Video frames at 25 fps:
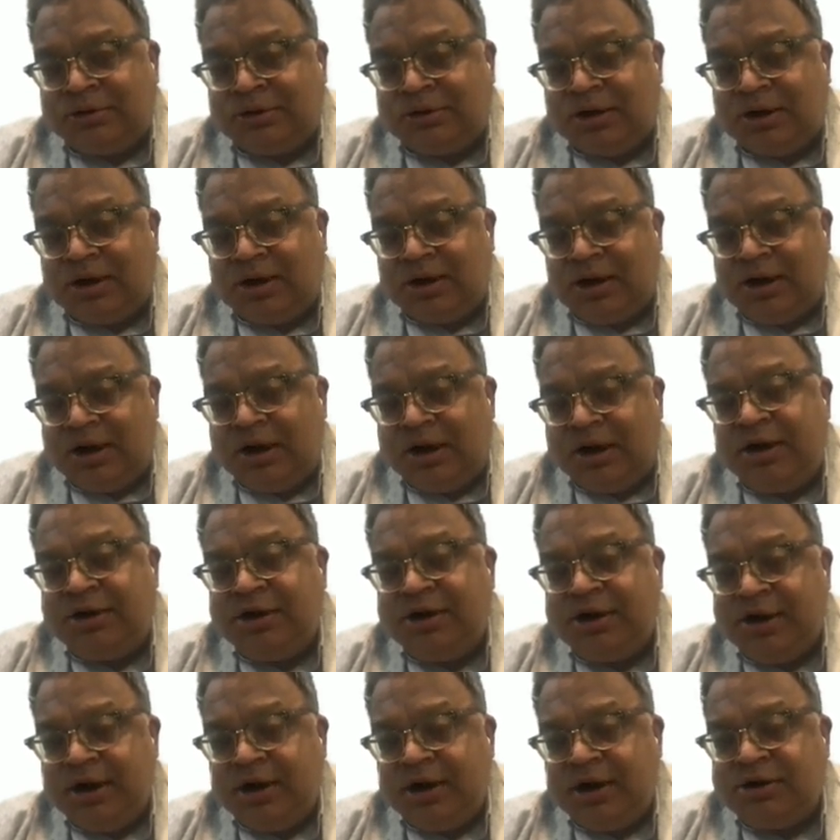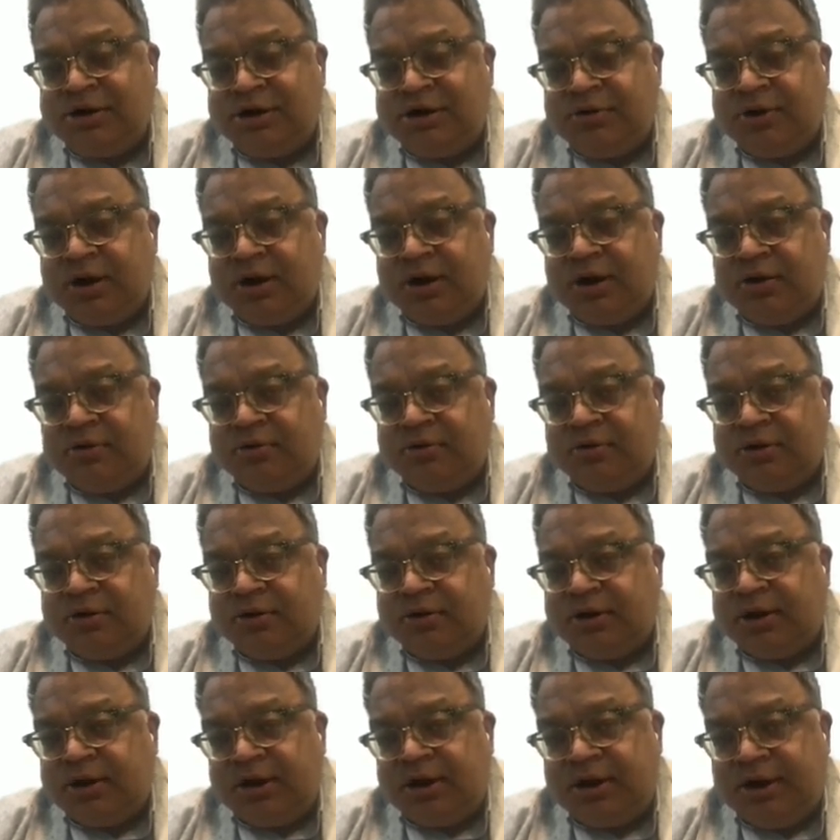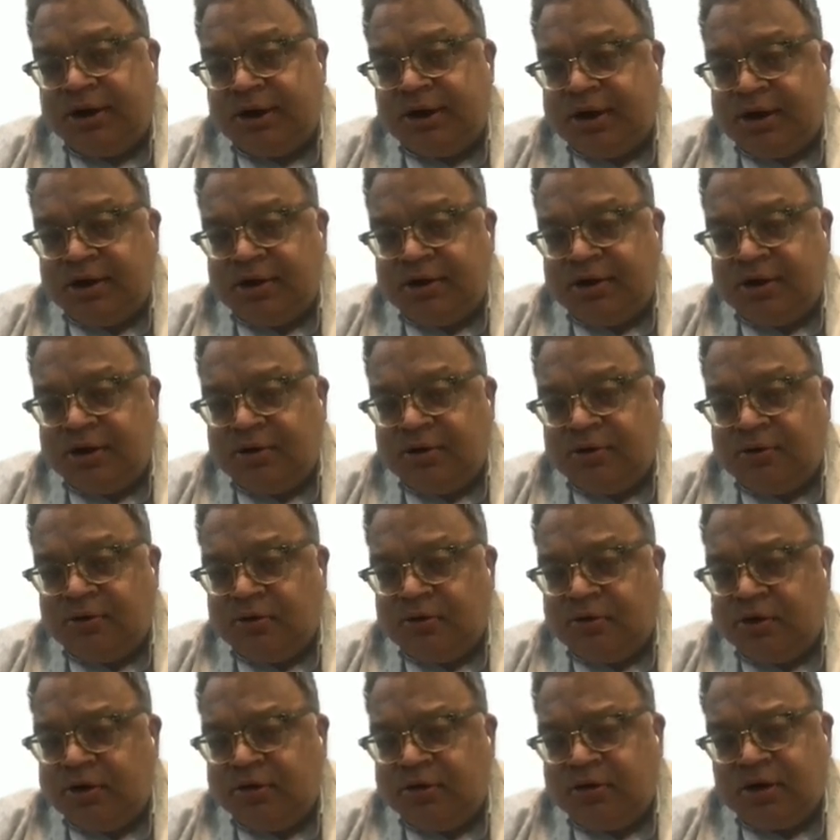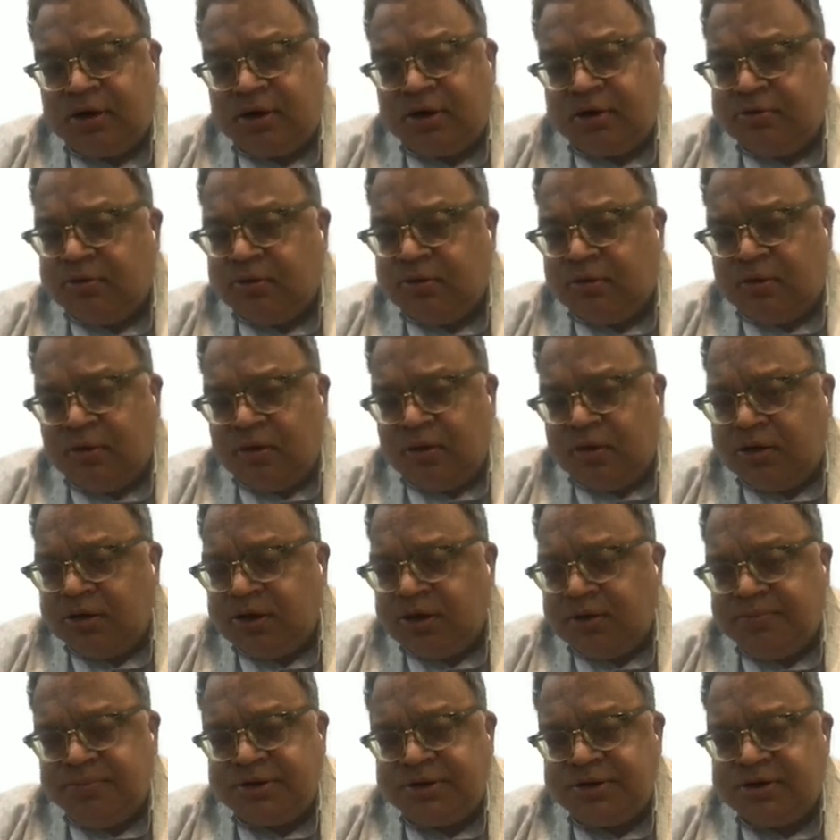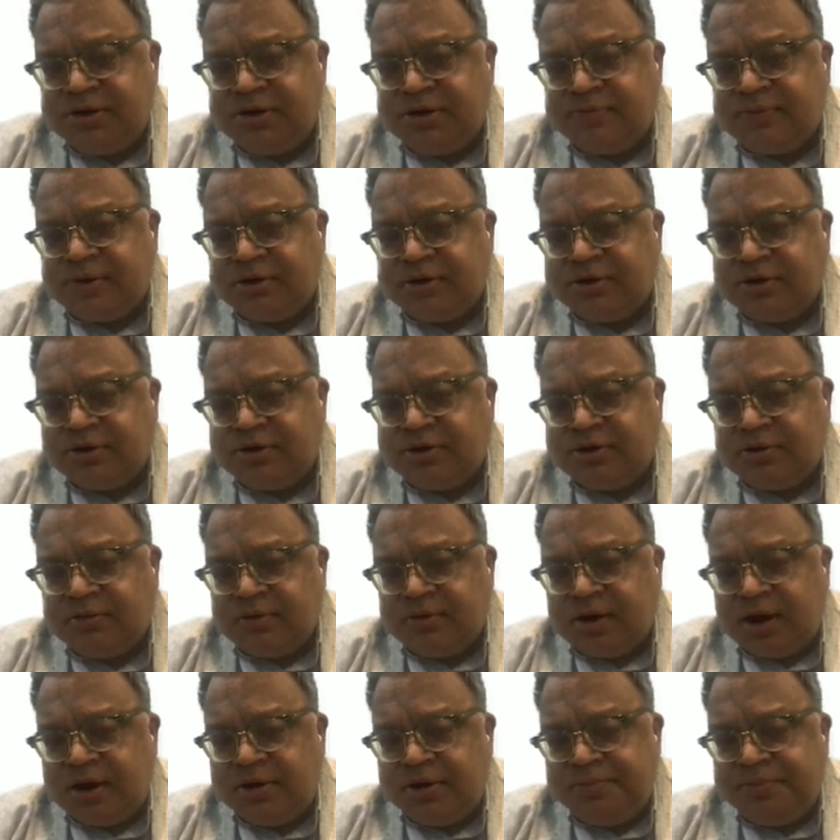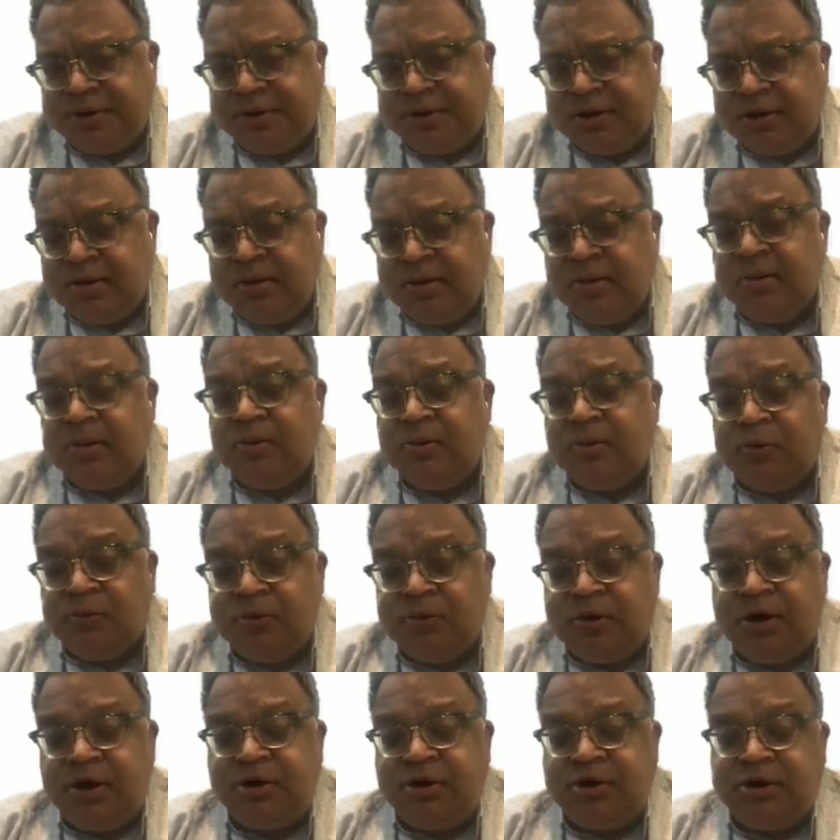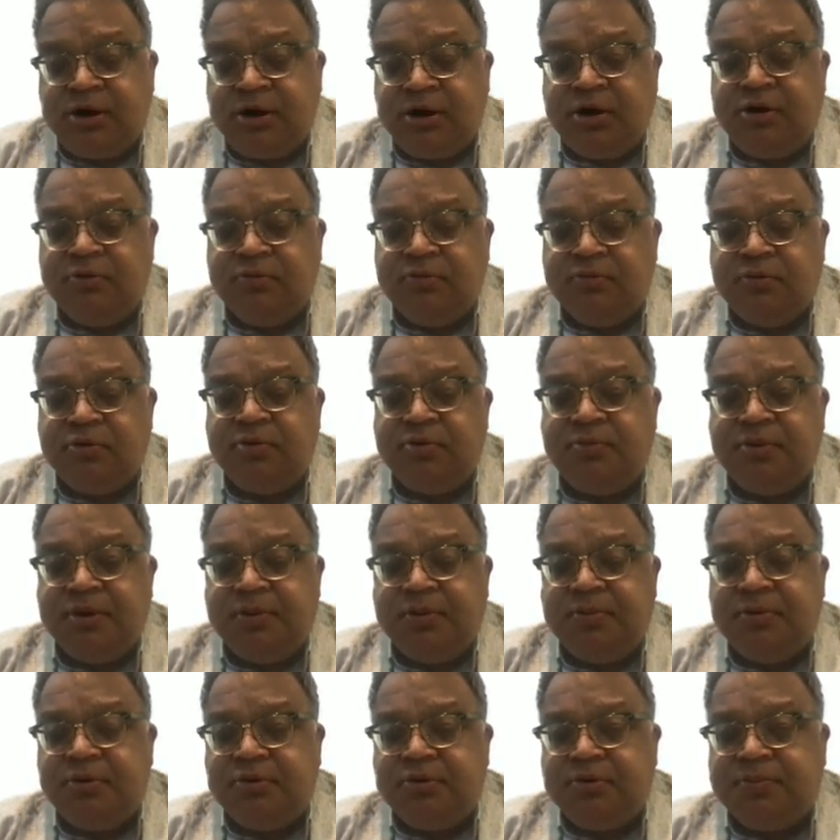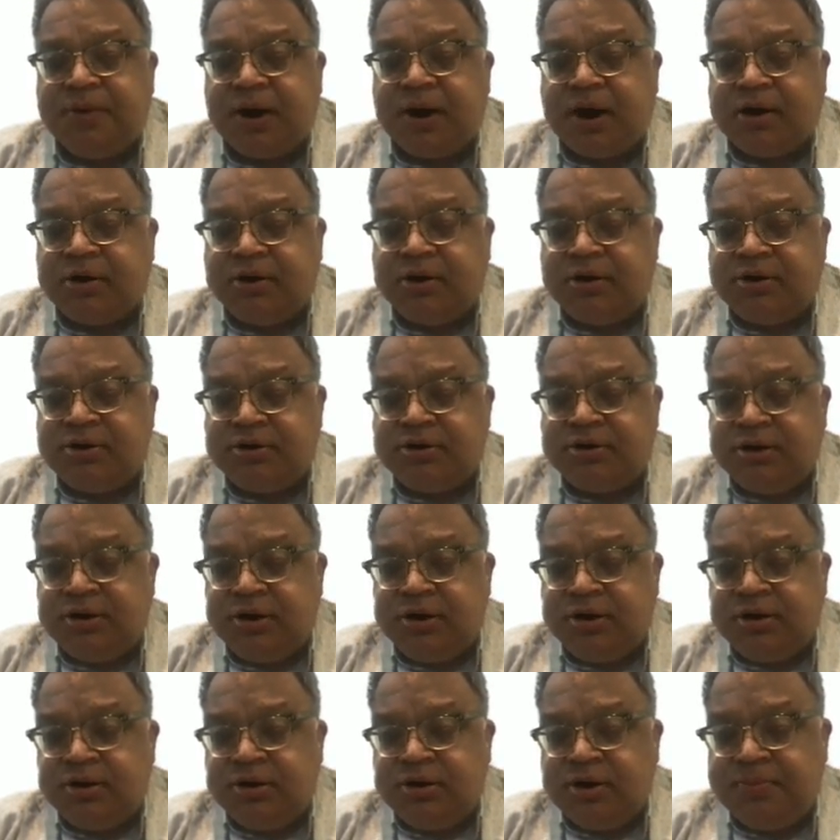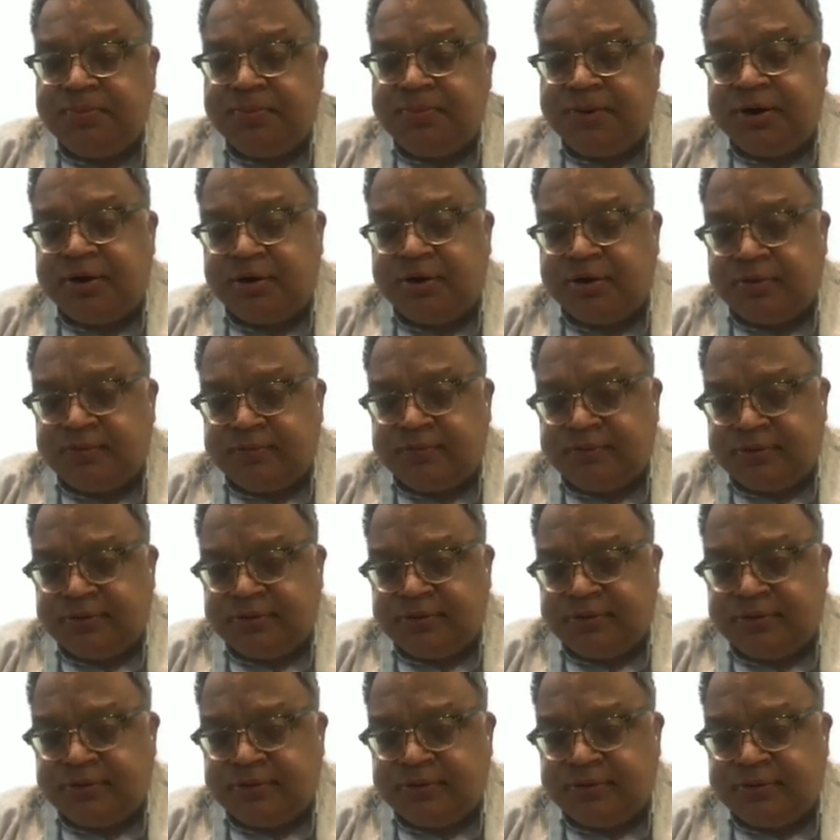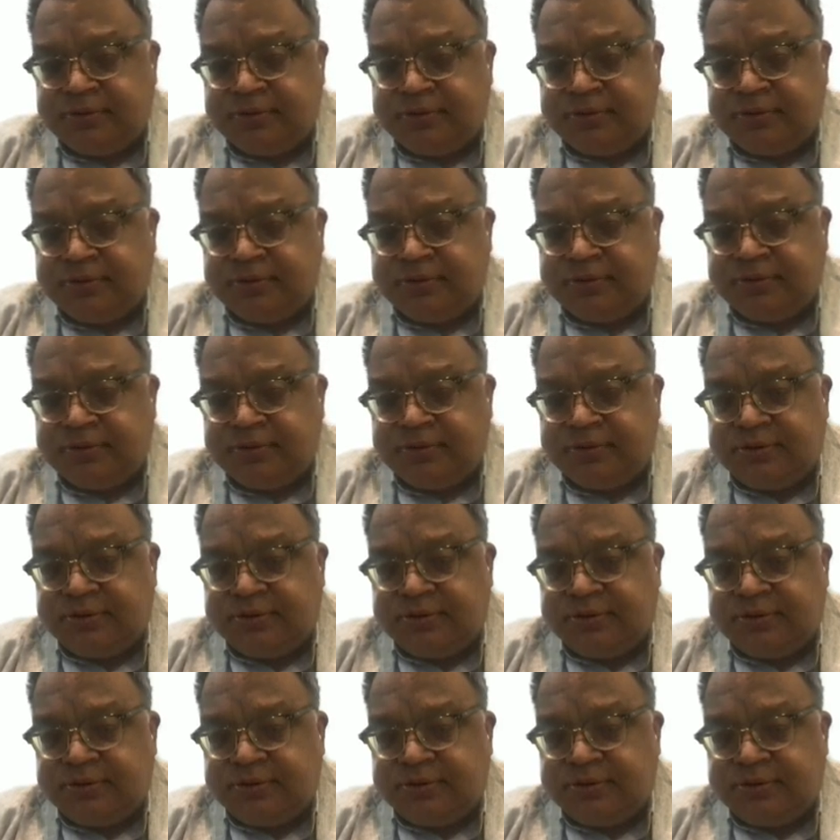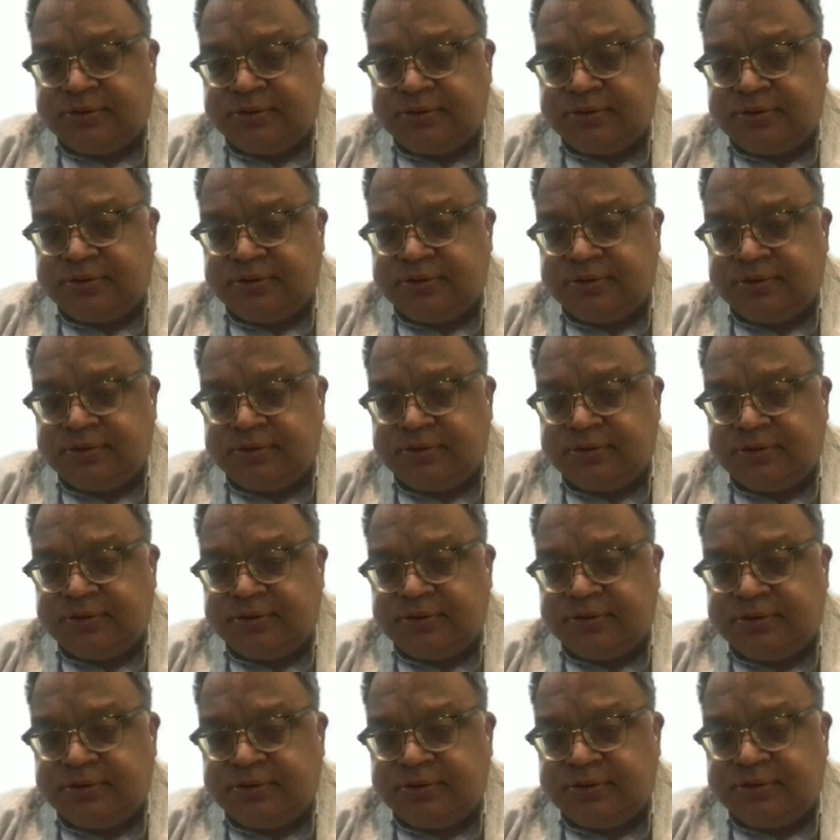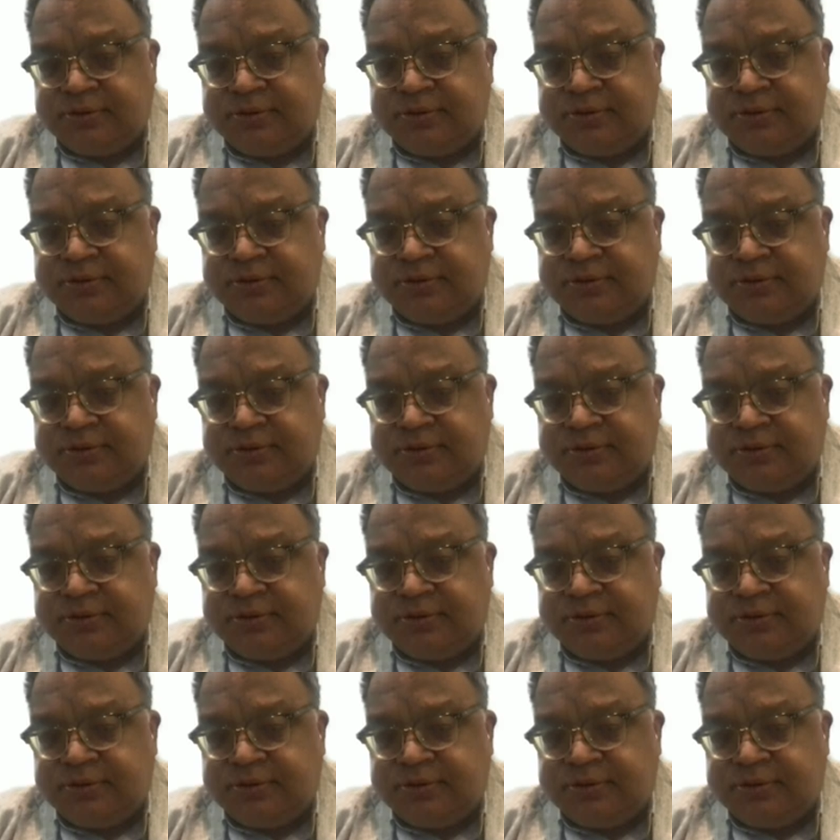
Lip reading: Yeah. Anything else you can do. You can litigate in the code, you can do all the business functions of IP. Only thing you won't be able to practice in the patent office. Okay. Does that clarify your answer?